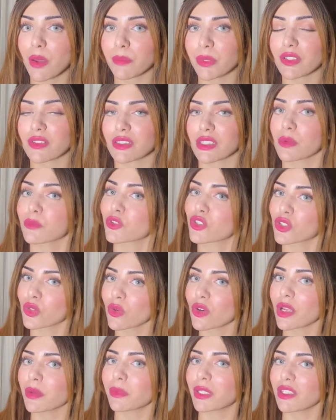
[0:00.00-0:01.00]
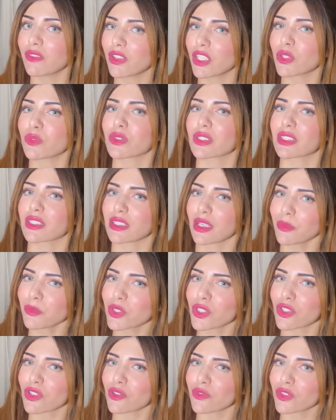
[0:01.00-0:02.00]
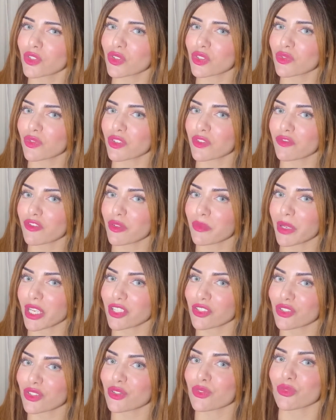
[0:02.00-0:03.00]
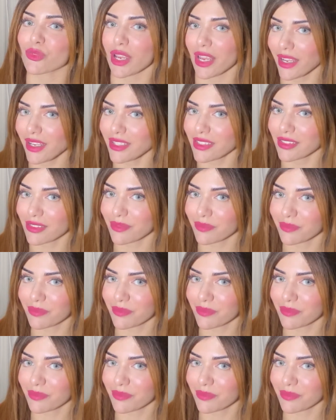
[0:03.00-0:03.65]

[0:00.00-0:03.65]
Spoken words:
because I'm sure I'm giving you some sort of useful information, right?